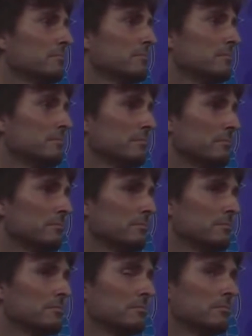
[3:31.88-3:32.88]

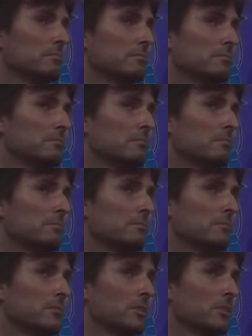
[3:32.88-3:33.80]
Nothing is said.